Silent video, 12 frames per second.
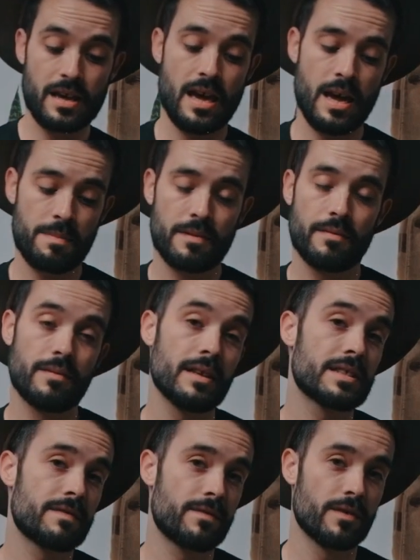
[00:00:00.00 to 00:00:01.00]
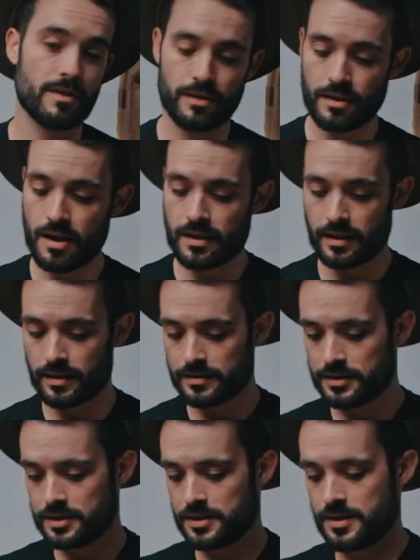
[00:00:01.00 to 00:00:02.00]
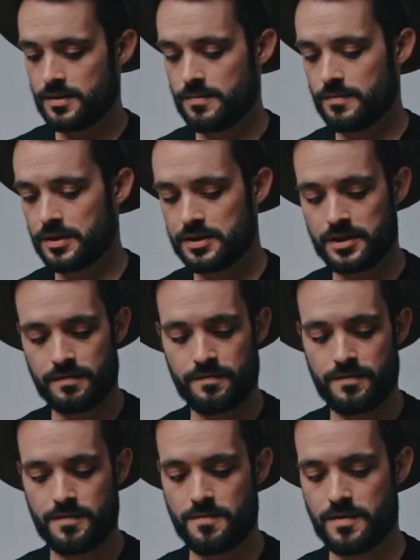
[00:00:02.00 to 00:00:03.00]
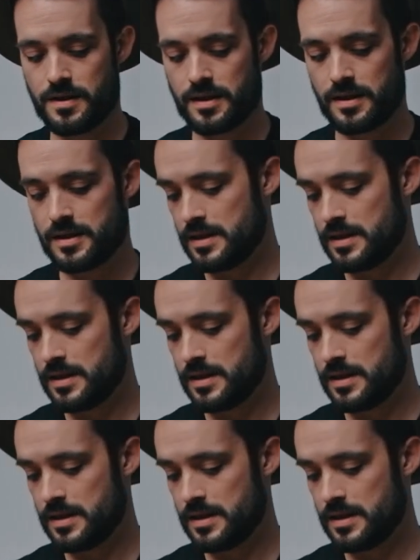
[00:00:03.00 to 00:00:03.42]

kept this for luggage, which if you want to